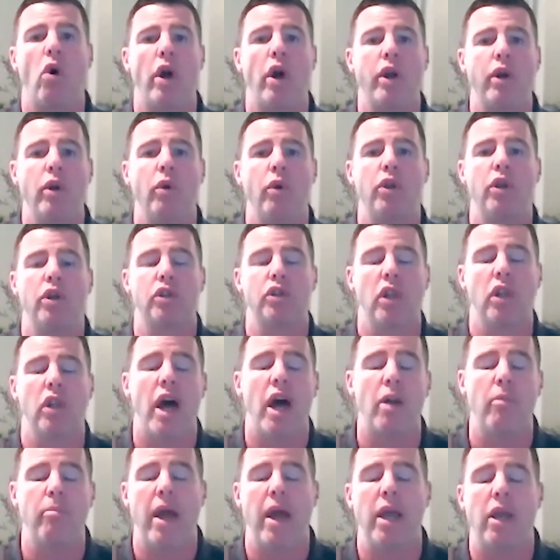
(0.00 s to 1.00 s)
I know there's a lot
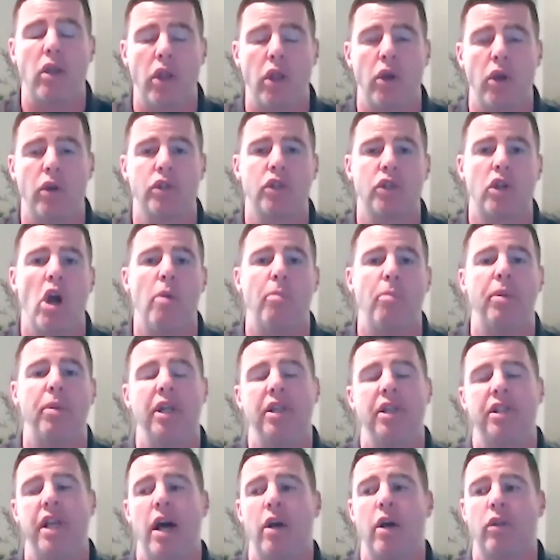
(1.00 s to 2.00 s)
of there's
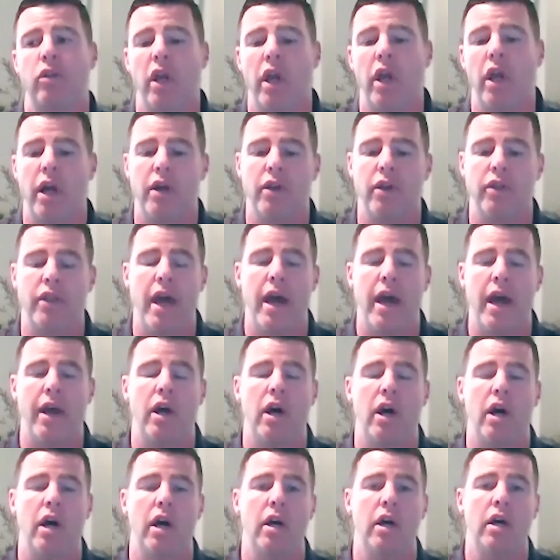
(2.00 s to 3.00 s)
companies out there
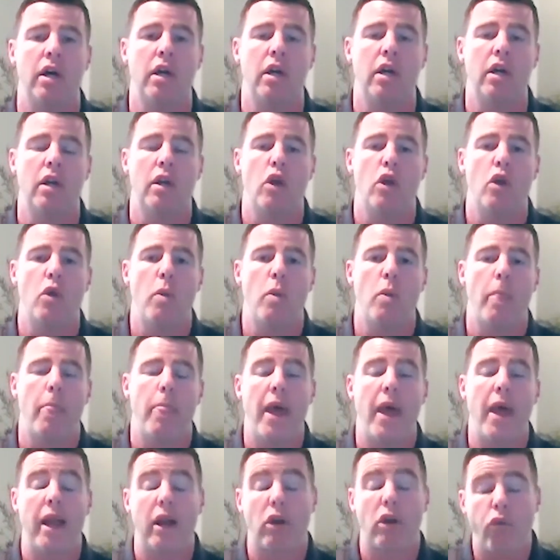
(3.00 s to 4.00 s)

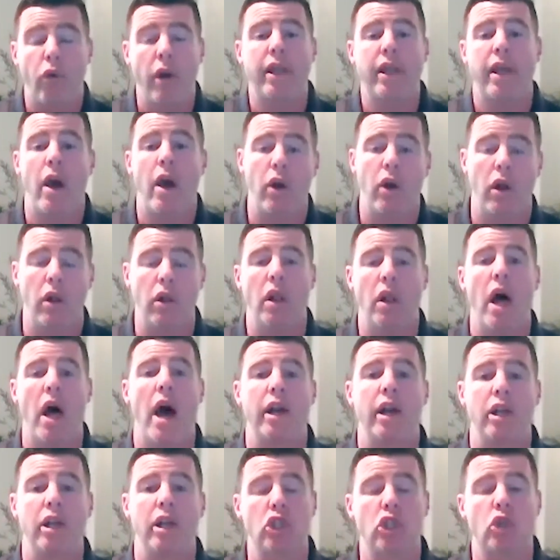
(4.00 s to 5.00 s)
that crank out a lot
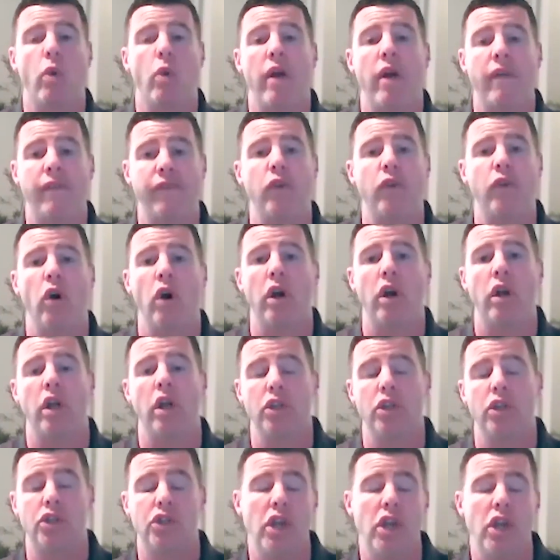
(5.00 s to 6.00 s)
of square foot
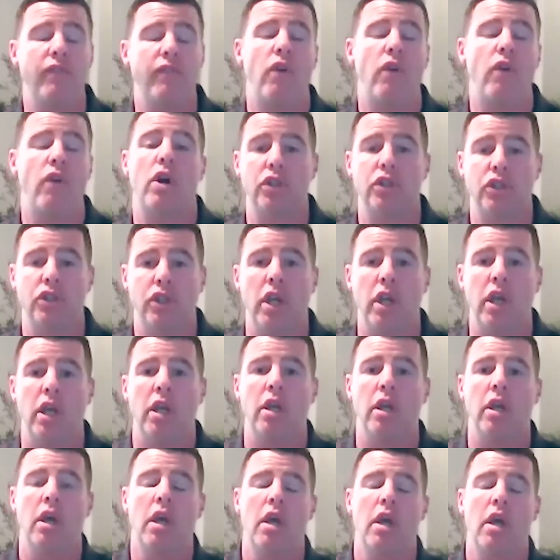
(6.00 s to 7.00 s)
in
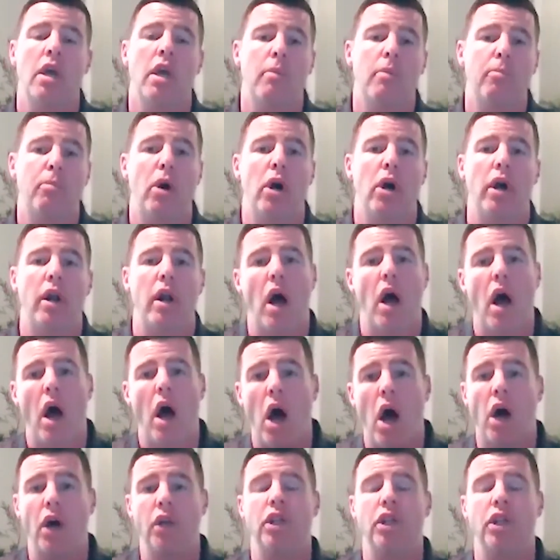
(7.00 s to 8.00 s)
GFRC, but
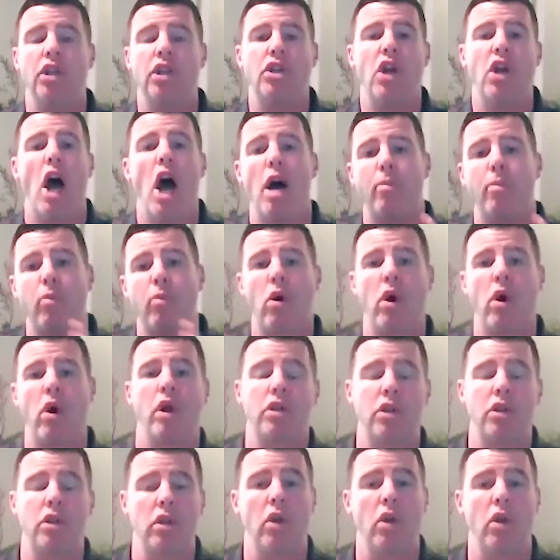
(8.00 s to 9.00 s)
on the job or
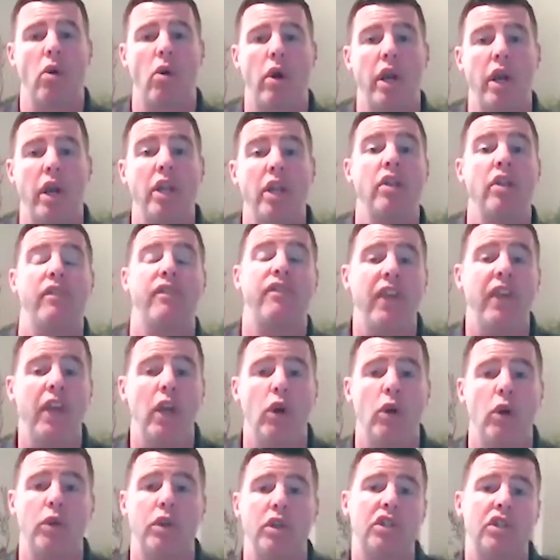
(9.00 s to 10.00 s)
in the
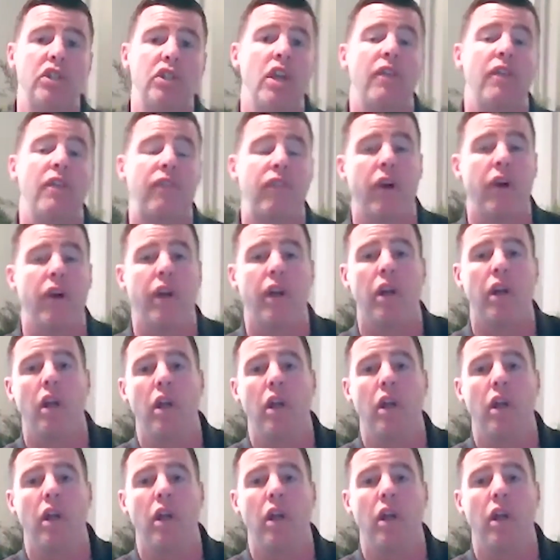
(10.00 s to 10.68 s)
field is different